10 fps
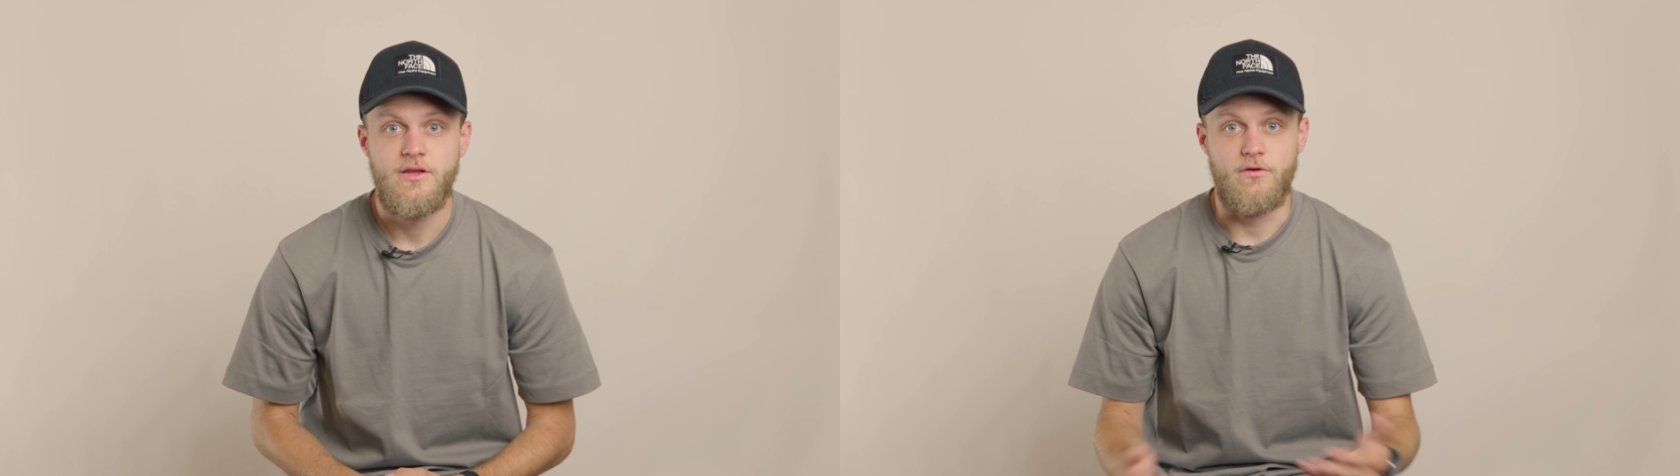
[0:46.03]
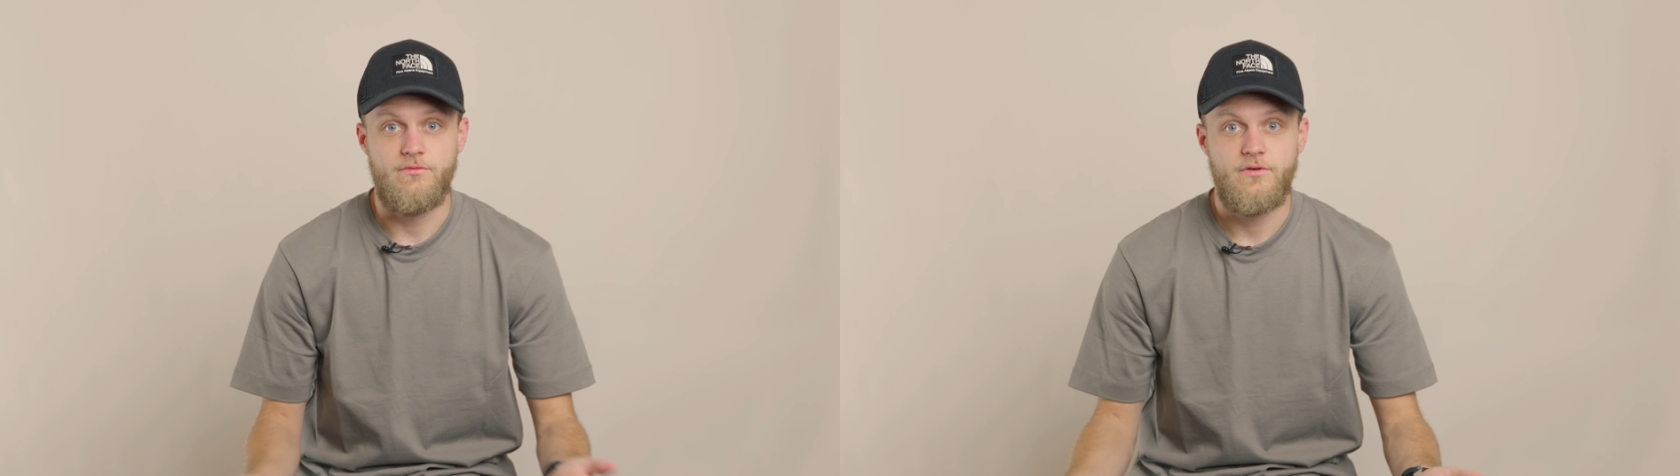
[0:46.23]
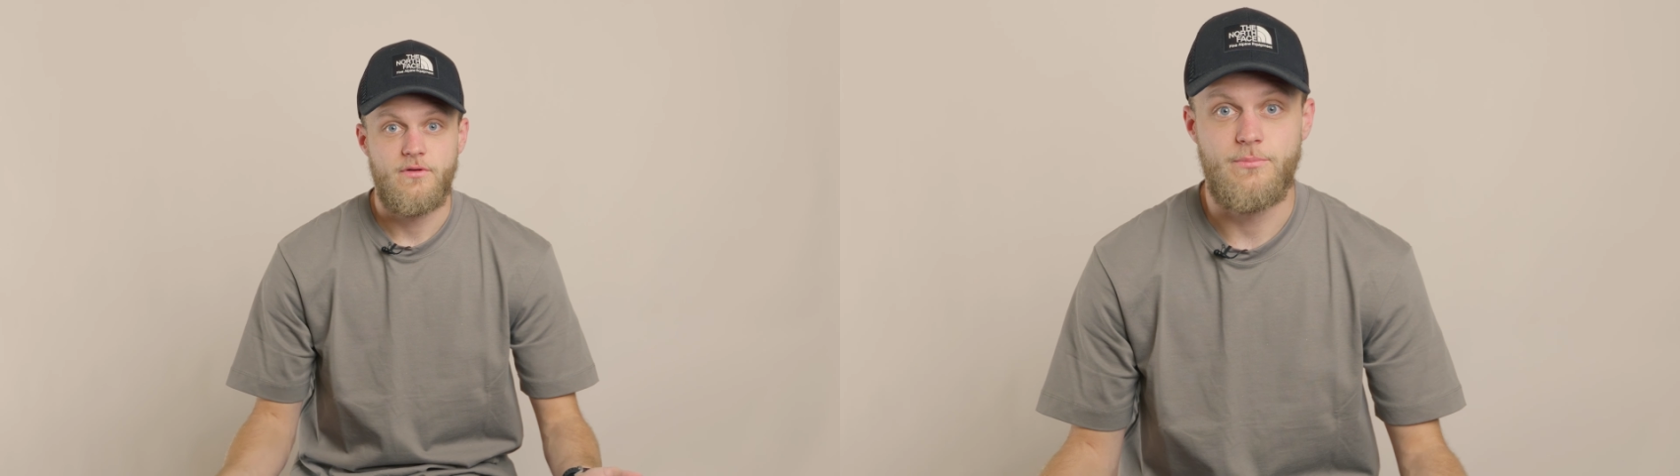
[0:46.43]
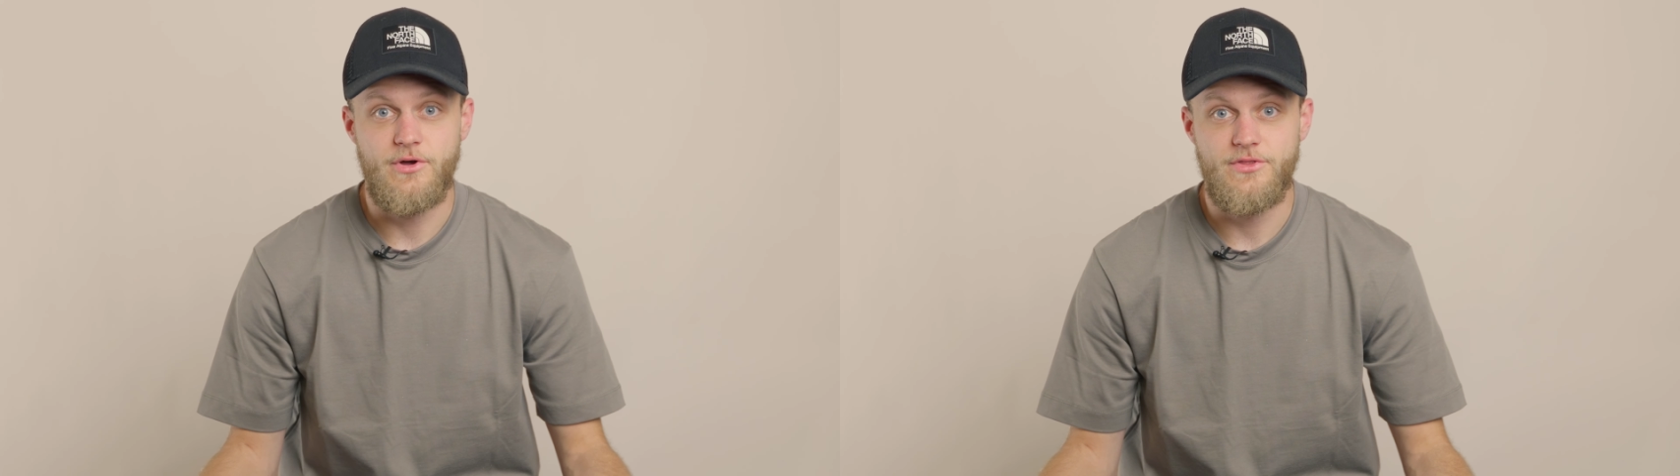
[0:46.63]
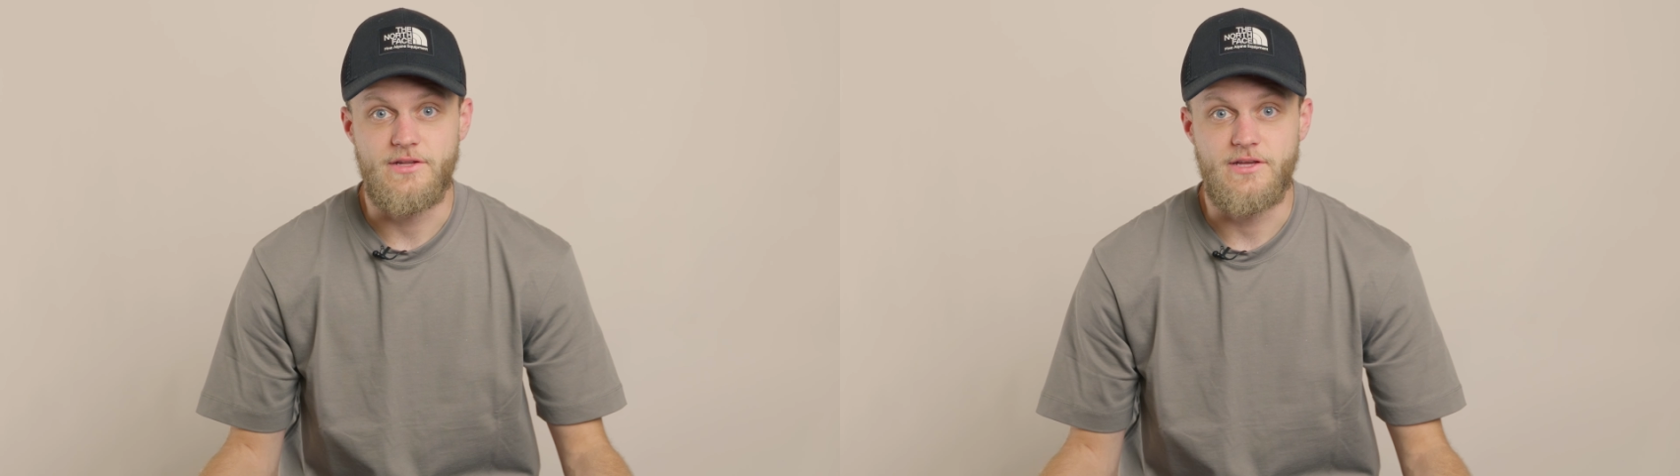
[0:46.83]
of the
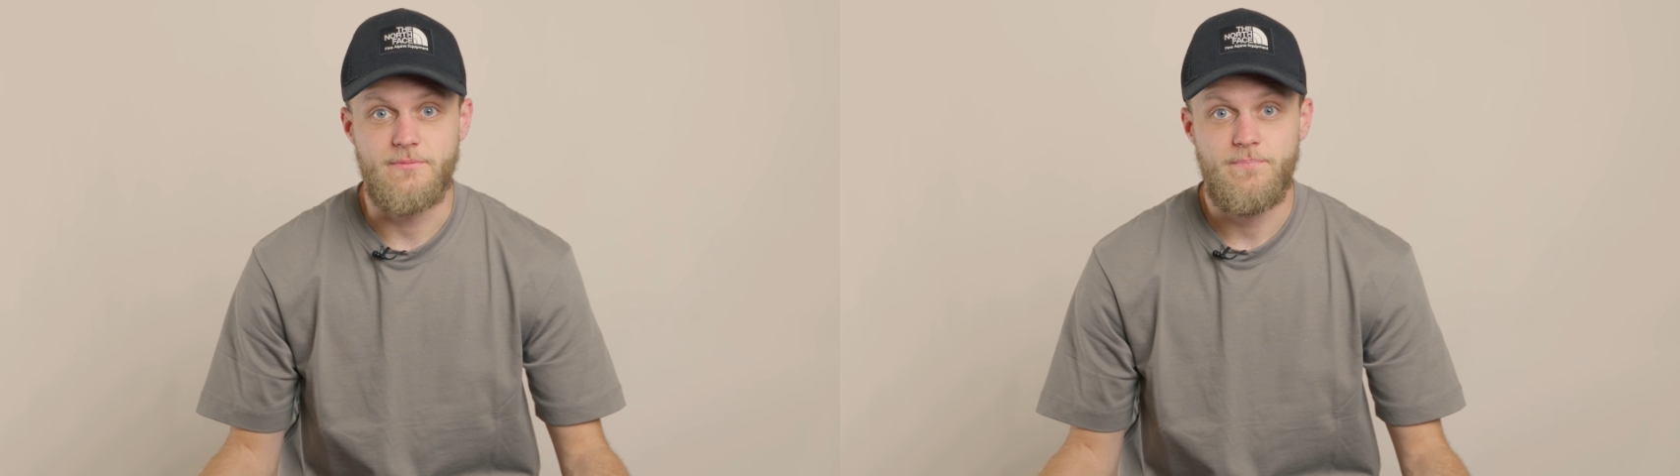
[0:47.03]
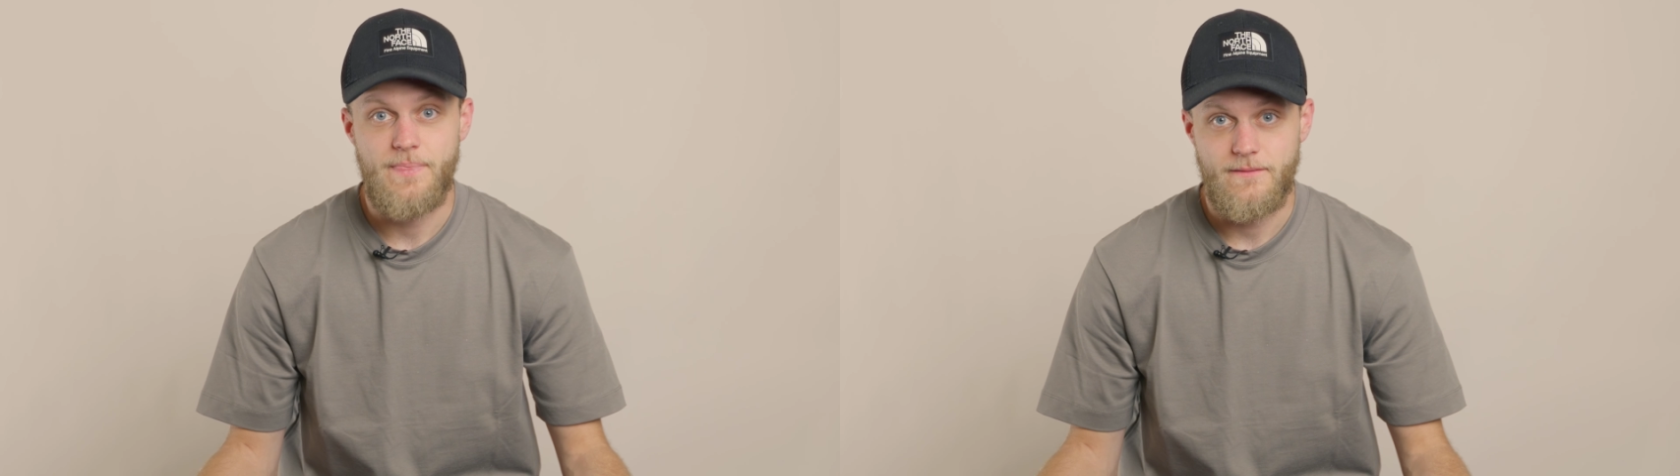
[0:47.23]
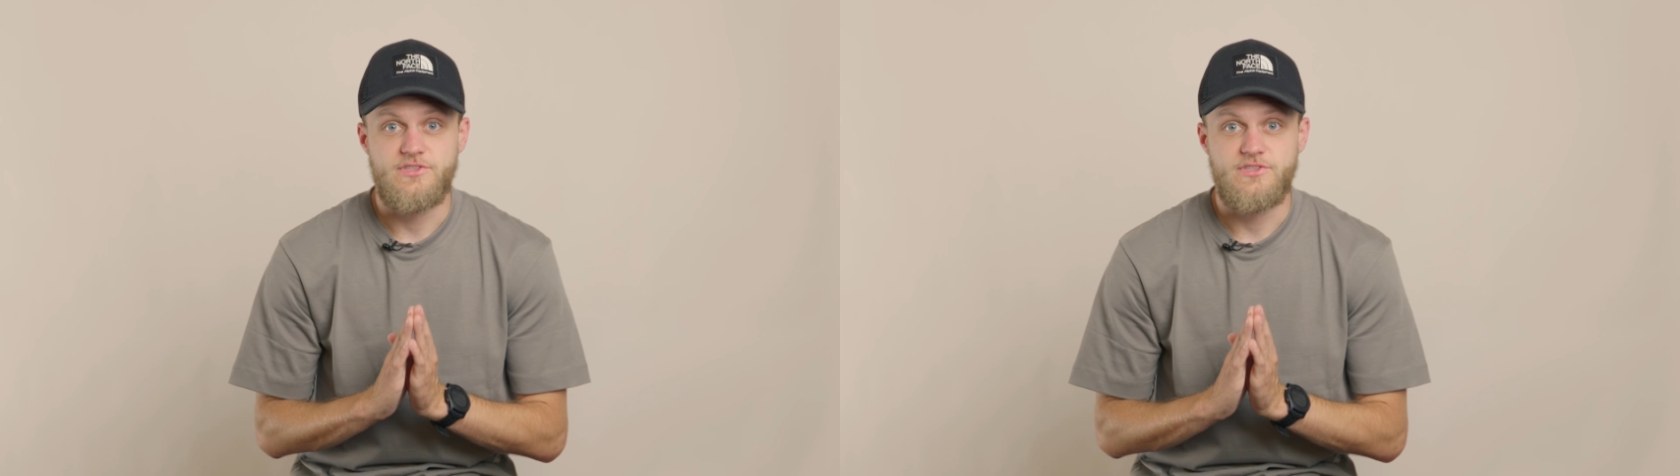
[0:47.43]
build they did.